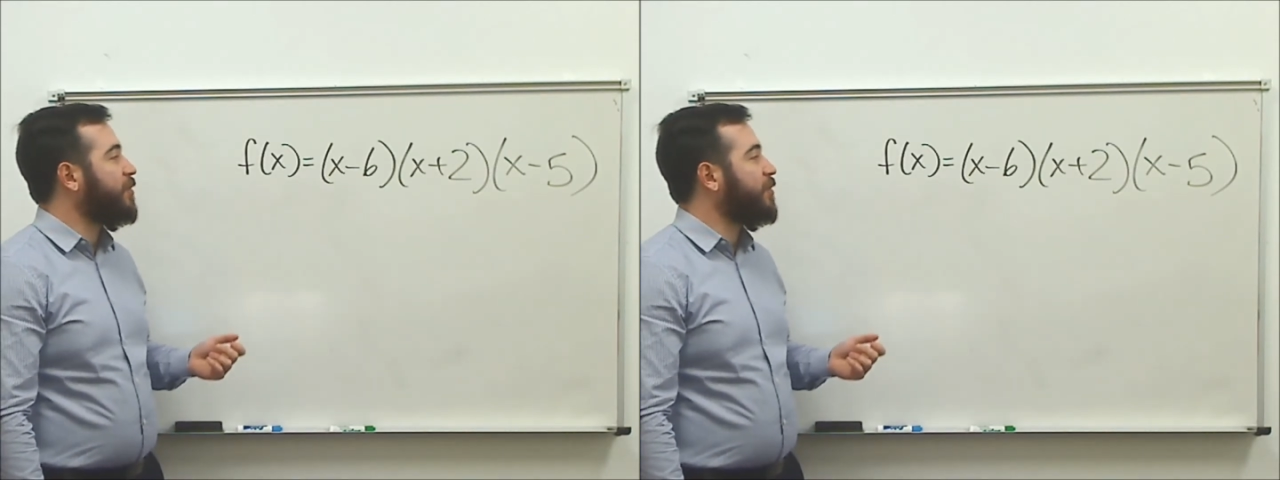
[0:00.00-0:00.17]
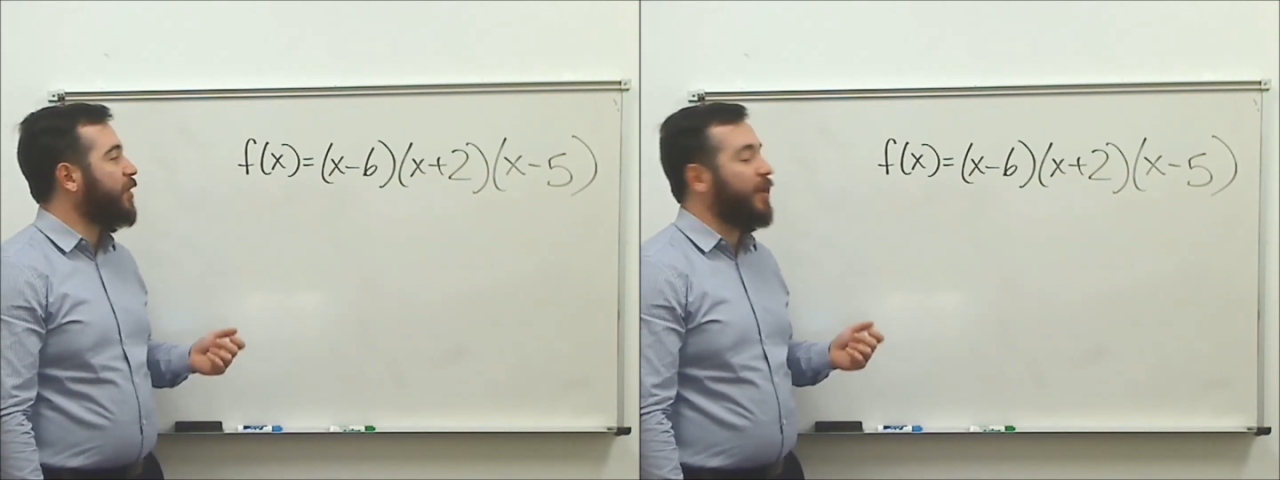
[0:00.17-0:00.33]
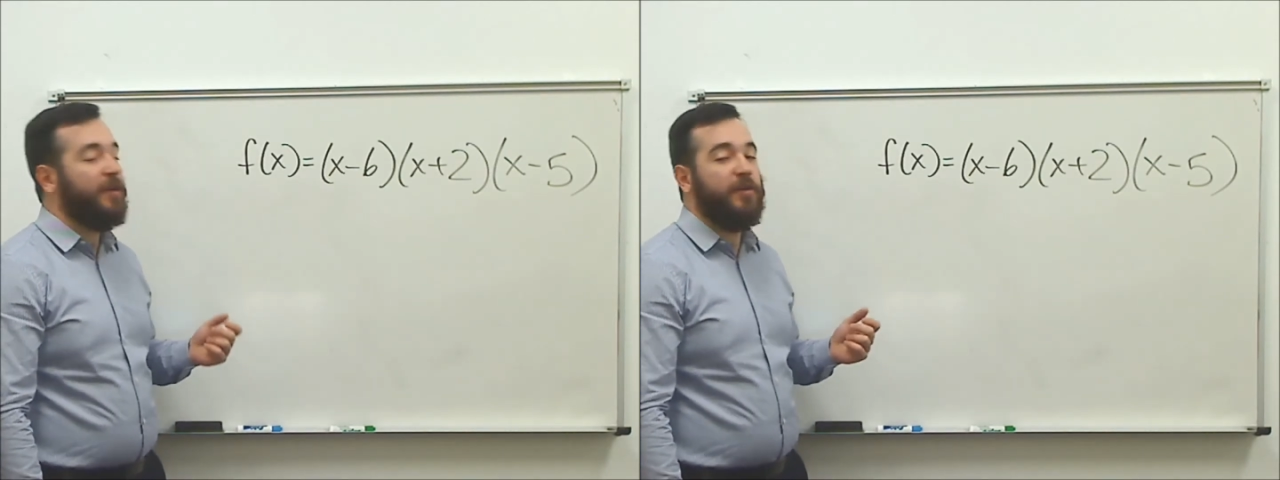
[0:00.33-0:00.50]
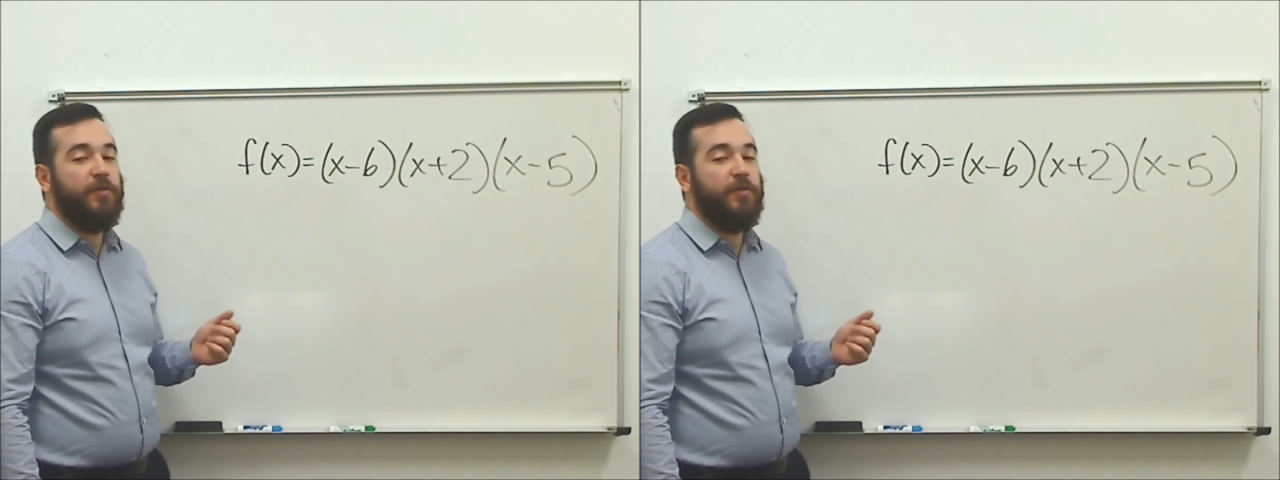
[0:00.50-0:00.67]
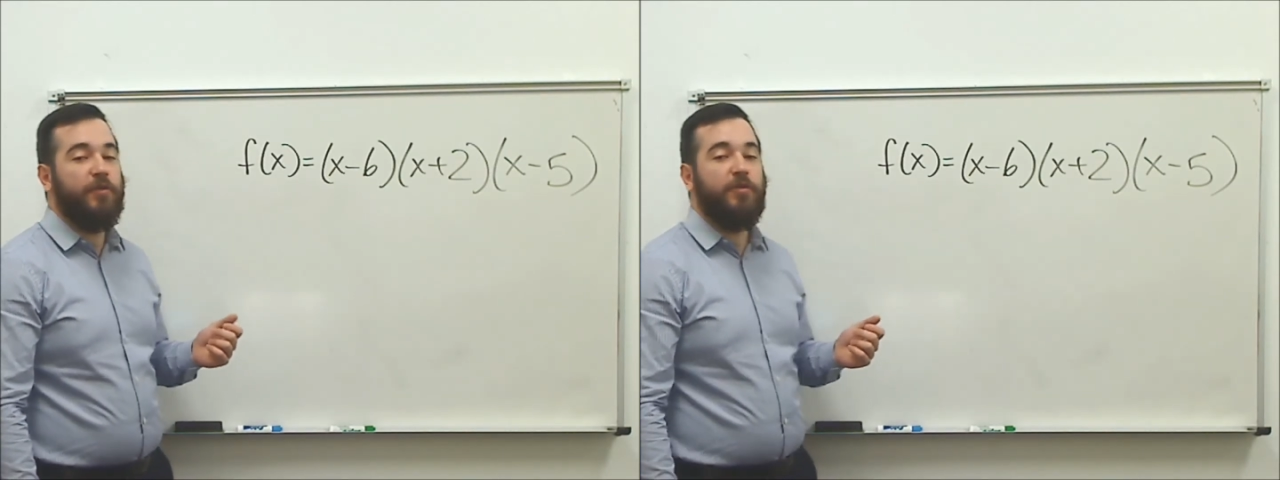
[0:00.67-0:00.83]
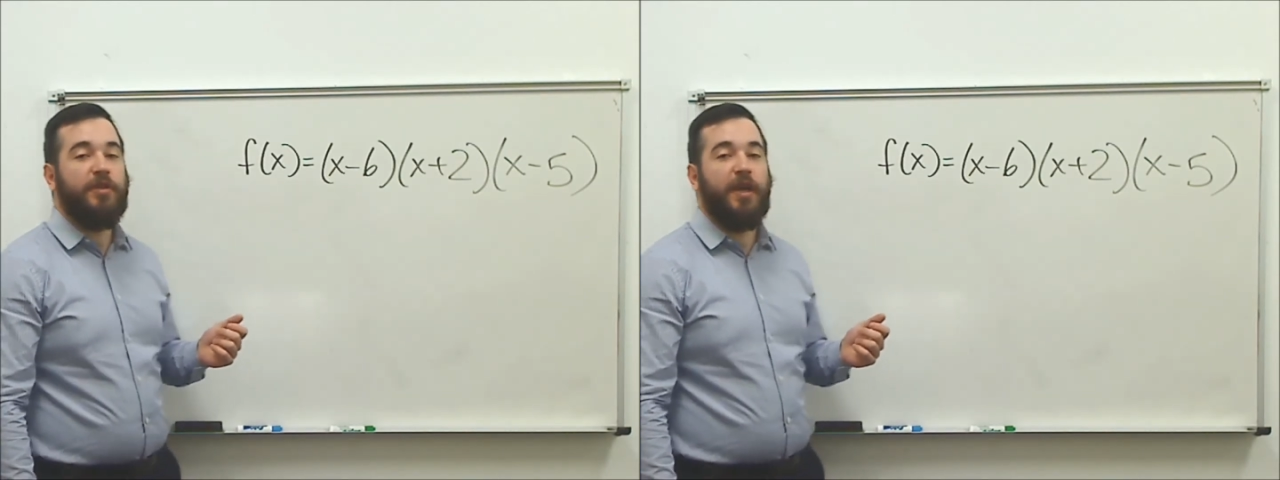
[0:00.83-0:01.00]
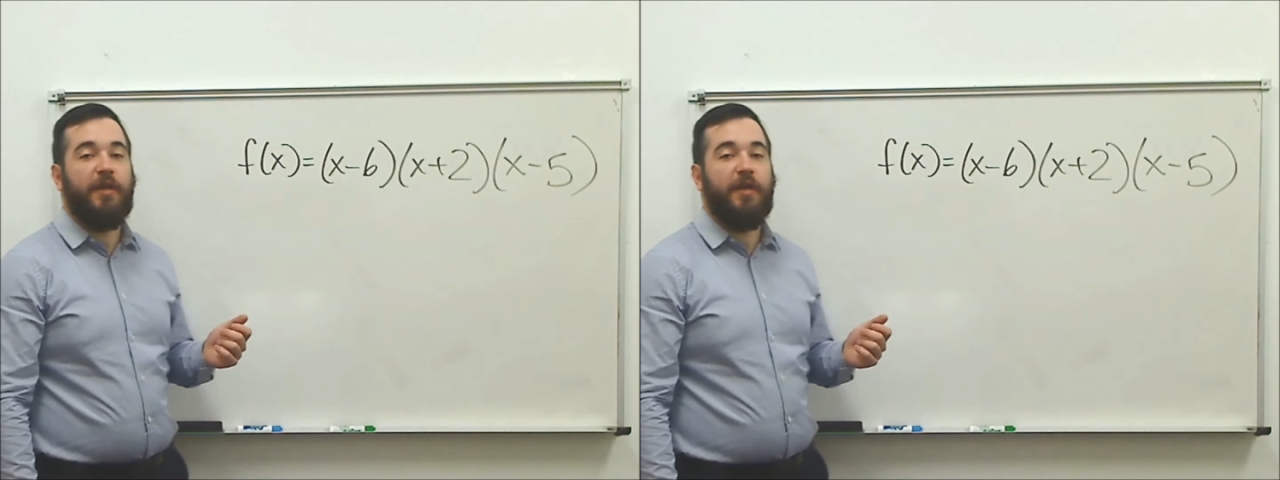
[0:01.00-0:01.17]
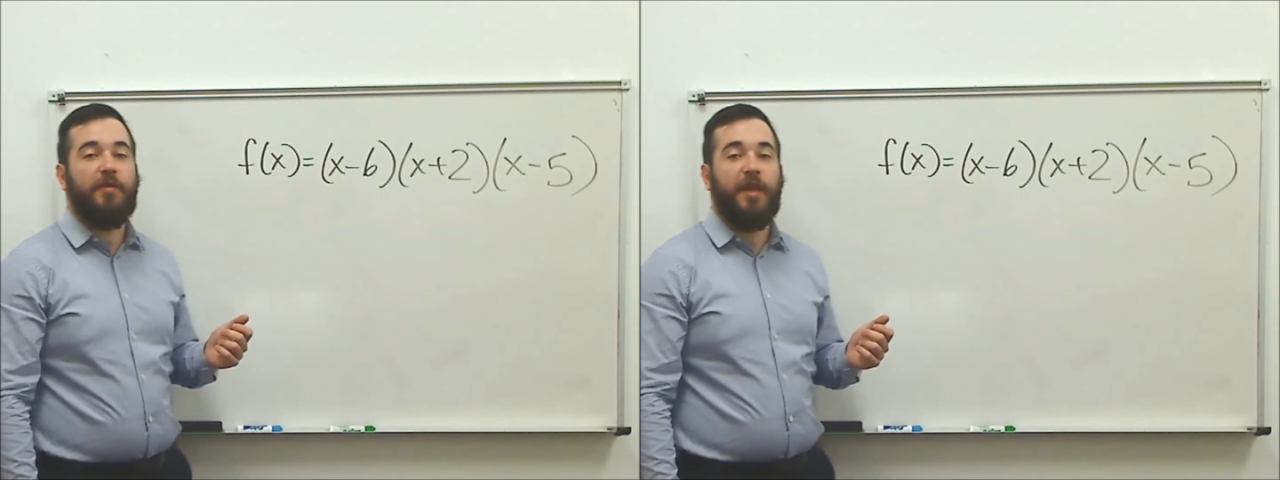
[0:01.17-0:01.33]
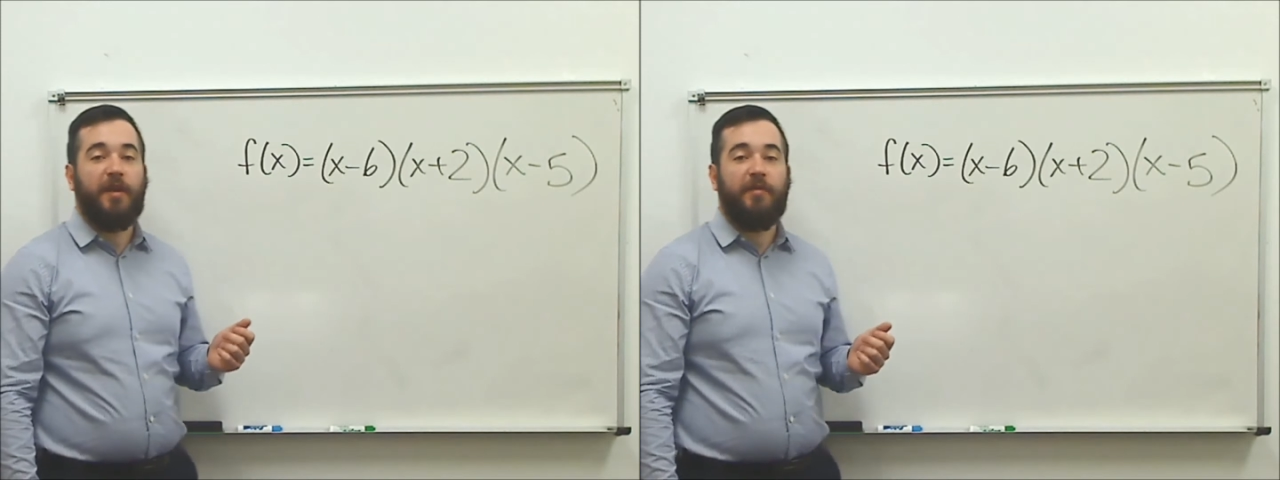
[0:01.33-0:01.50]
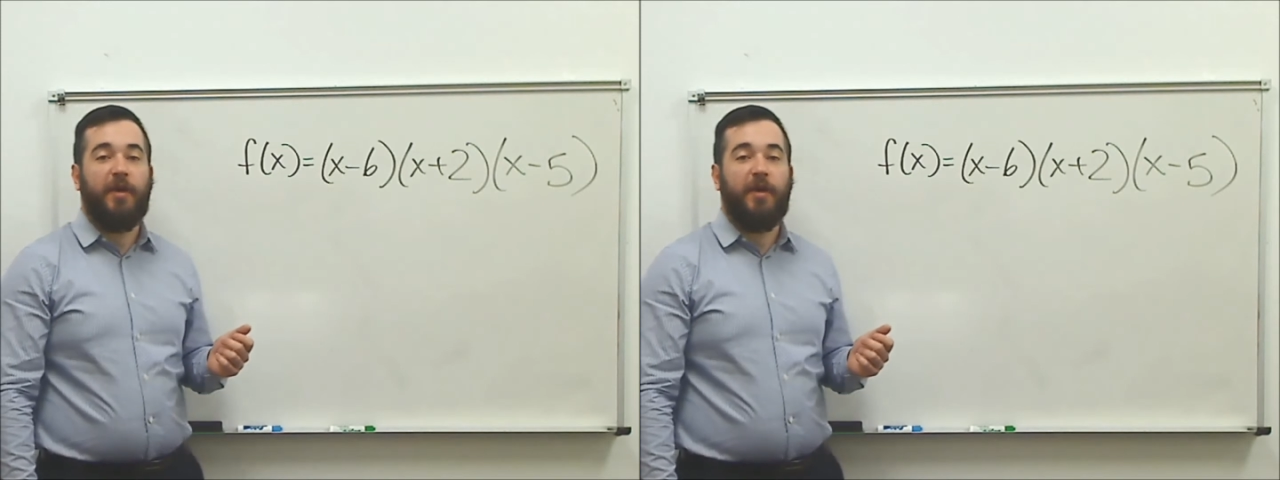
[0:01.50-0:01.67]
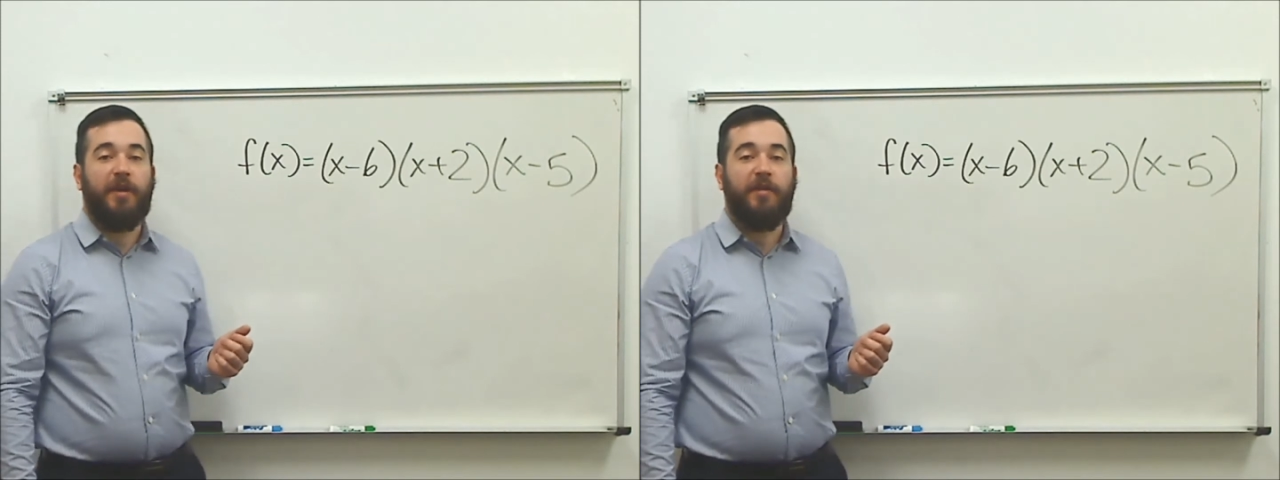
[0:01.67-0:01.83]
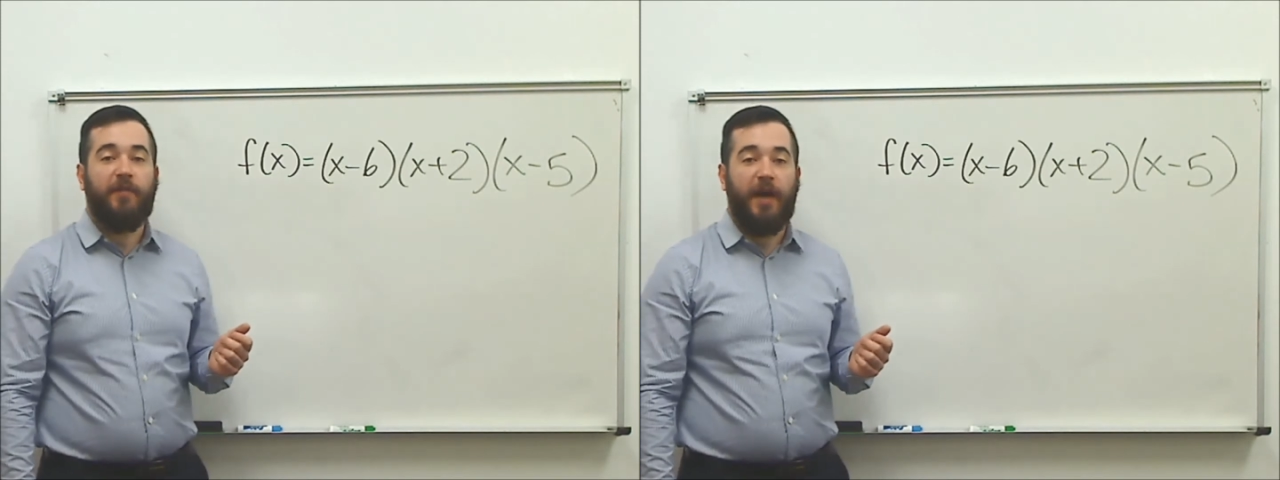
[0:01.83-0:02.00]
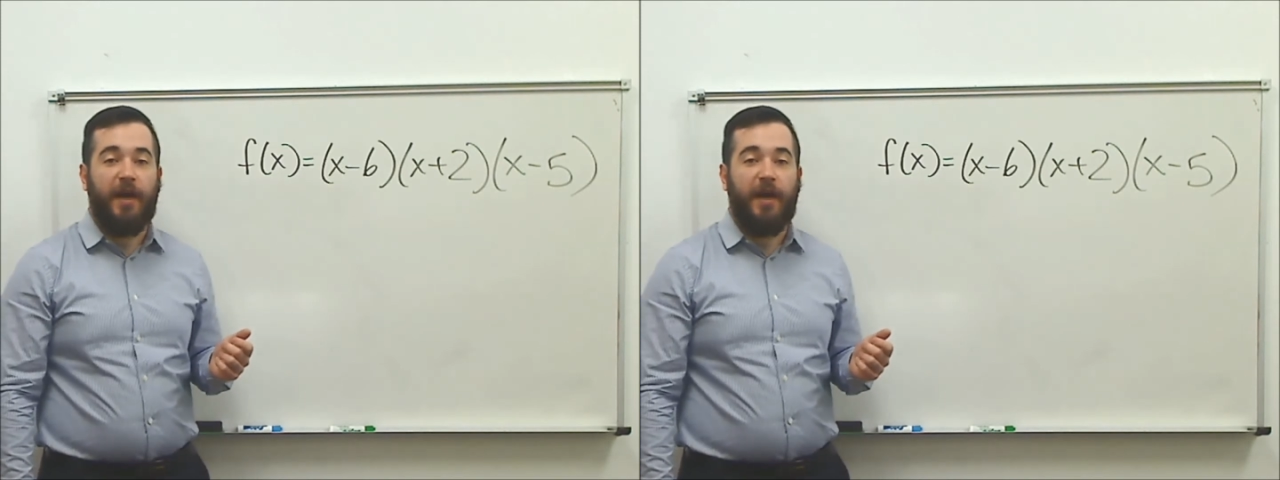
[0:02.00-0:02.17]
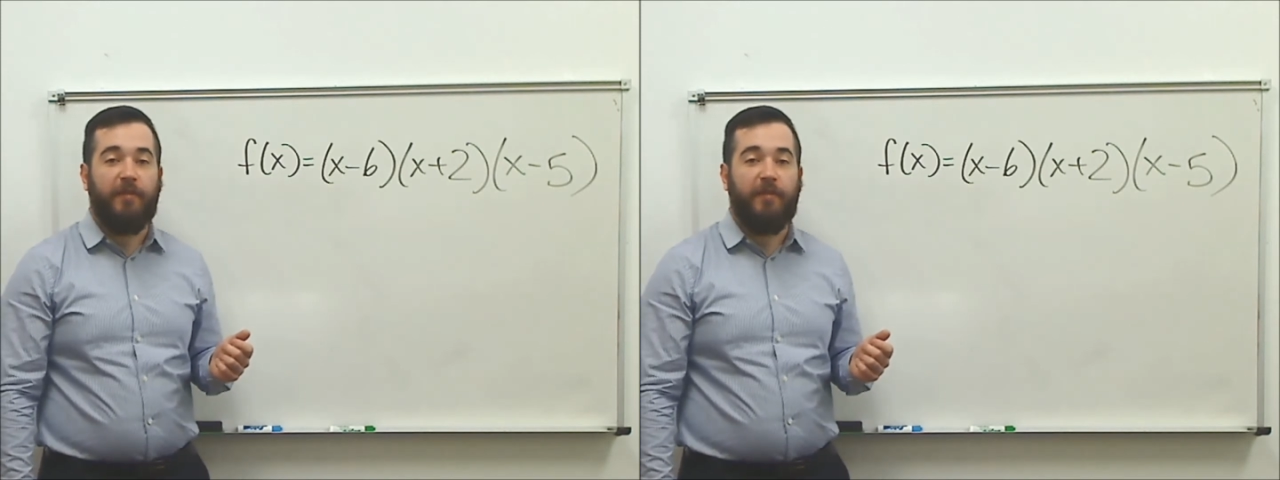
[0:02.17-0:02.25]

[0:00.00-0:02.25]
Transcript: plus 2 times x minus 5.